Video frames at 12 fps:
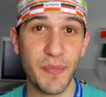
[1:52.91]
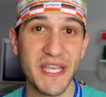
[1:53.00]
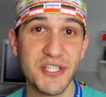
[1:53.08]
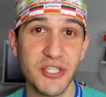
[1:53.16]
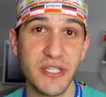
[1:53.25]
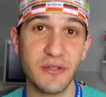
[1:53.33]

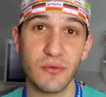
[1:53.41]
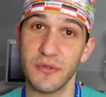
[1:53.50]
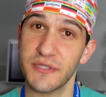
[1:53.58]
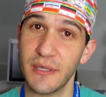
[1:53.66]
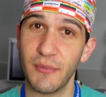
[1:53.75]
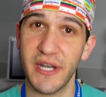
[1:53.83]
patient
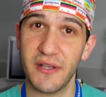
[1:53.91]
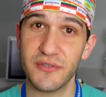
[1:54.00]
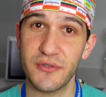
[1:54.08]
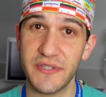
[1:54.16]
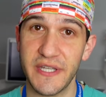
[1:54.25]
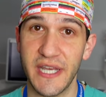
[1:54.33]
or someone else
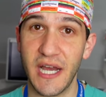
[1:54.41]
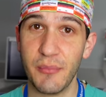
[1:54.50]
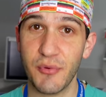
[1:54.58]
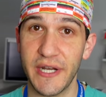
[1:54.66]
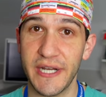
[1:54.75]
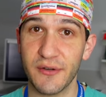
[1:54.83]
who's in the
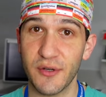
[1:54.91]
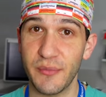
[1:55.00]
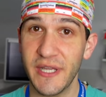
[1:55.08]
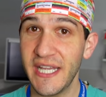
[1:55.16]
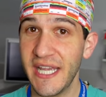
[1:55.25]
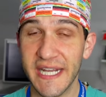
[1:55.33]
operating room.
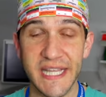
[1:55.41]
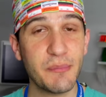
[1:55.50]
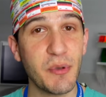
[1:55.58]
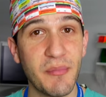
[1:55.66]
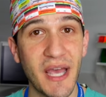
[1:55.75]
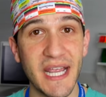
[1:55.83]
And
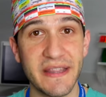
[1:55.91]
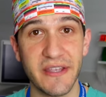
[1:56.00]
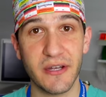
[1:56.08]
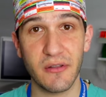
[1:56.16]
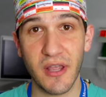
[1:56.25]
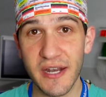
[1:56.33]
keep in mind
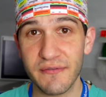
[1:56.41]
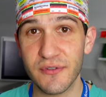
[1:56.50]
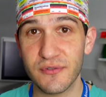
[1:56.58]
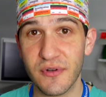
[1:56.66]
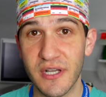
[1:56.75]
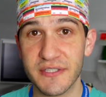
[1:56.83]
that a lot of the
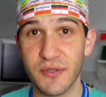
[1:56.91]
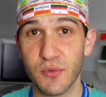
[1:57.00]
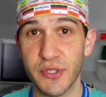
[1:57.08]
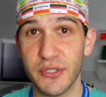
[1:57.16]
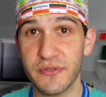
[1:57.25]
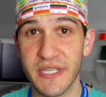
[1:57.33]
drugs that
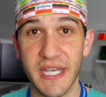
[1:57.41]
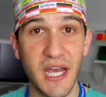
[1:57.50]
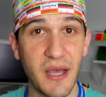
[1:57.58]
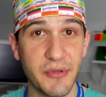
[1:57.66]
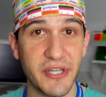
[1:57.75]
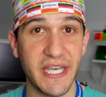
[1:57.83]
we're using
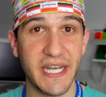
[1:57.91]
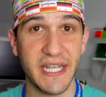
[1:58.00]
commonly in